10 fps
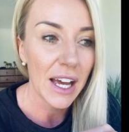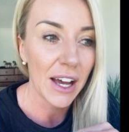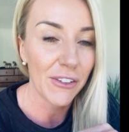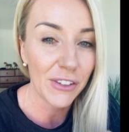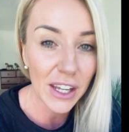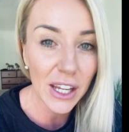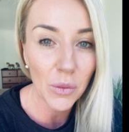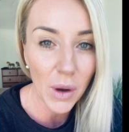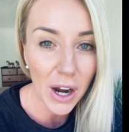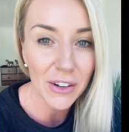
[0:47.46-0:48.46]
fear,
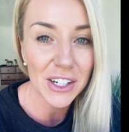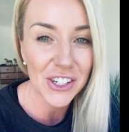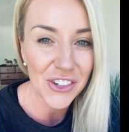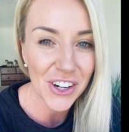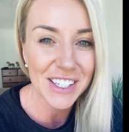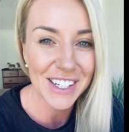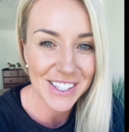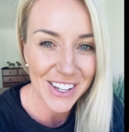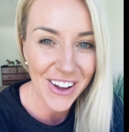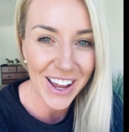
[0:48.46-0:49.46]
worry, stress,
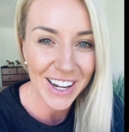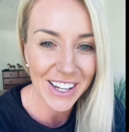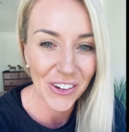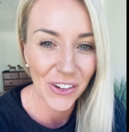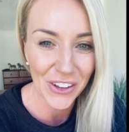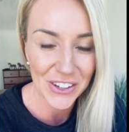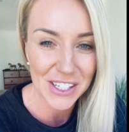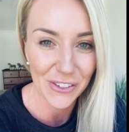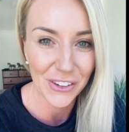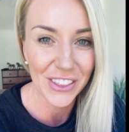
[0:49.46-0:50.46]
anxiety, all those
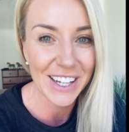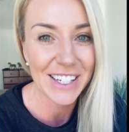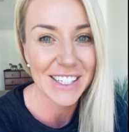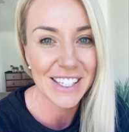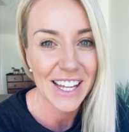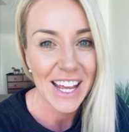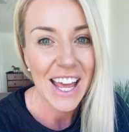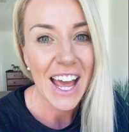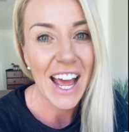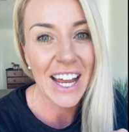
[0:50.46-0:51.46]
different things.
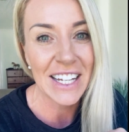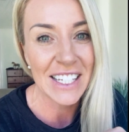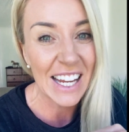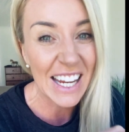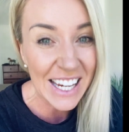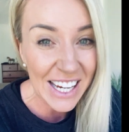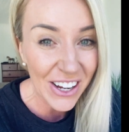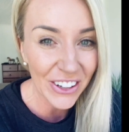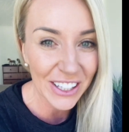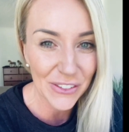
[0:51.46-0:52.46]
And
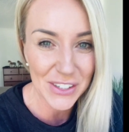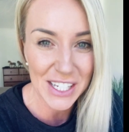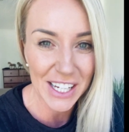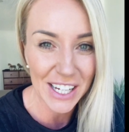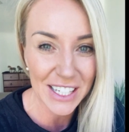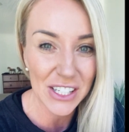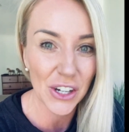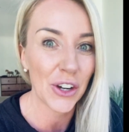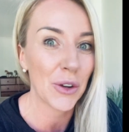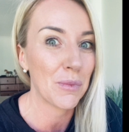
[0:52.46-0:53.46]
ego lives here,
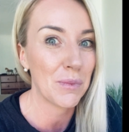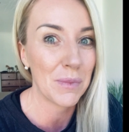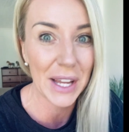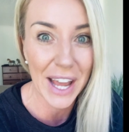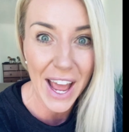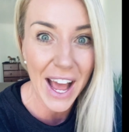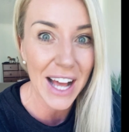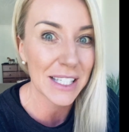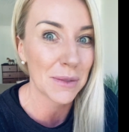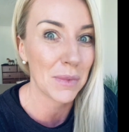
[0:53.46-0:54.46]
so bigger
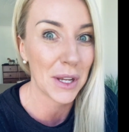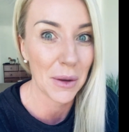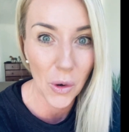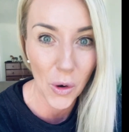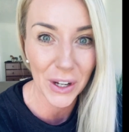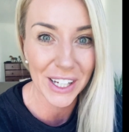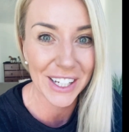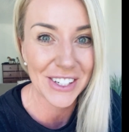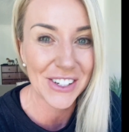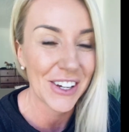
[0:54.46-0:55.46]
house, bigger
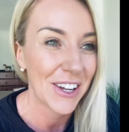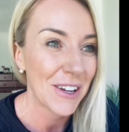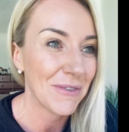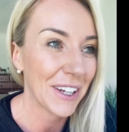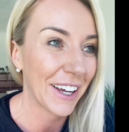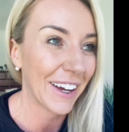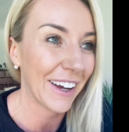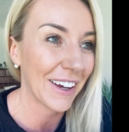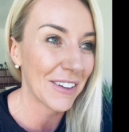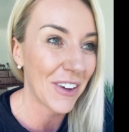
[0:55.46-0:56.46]
mortgage,
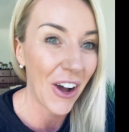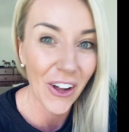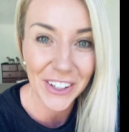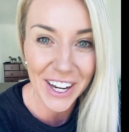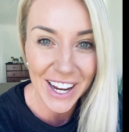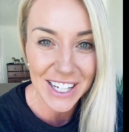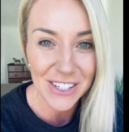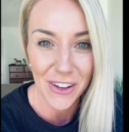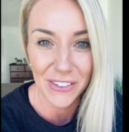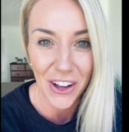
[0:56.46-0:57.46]
bigger holidays,
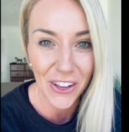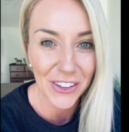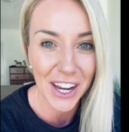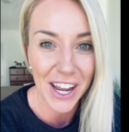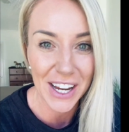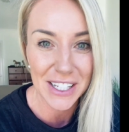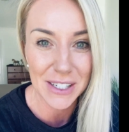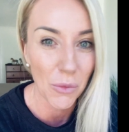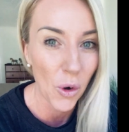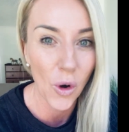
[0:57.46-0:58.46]
family holidays,
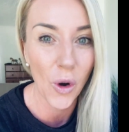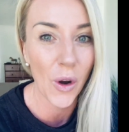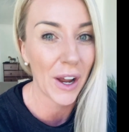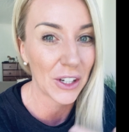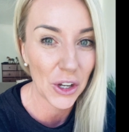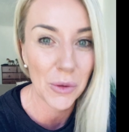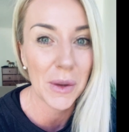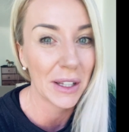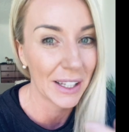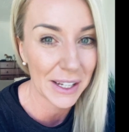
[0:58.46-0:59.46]
more
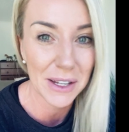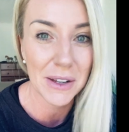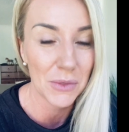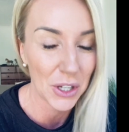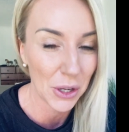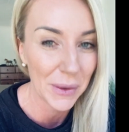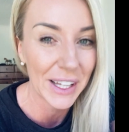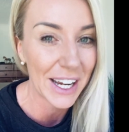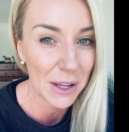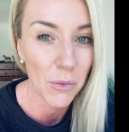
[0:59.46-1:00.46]

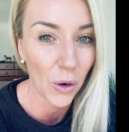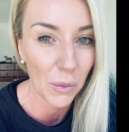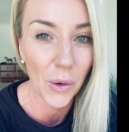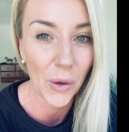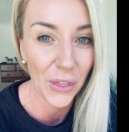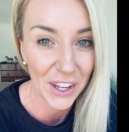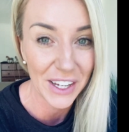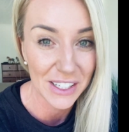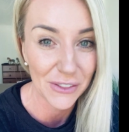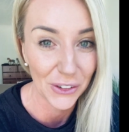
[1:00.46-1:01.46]
accumulating more and more
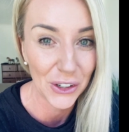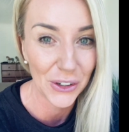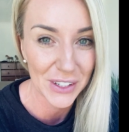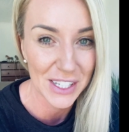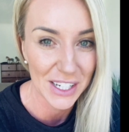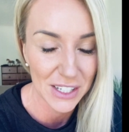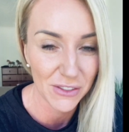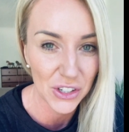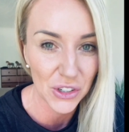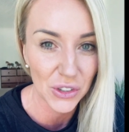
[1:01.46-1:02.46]
things for you as an
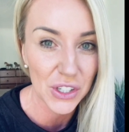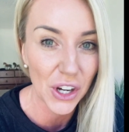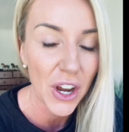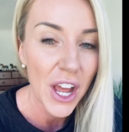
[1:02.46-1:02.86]
individual. So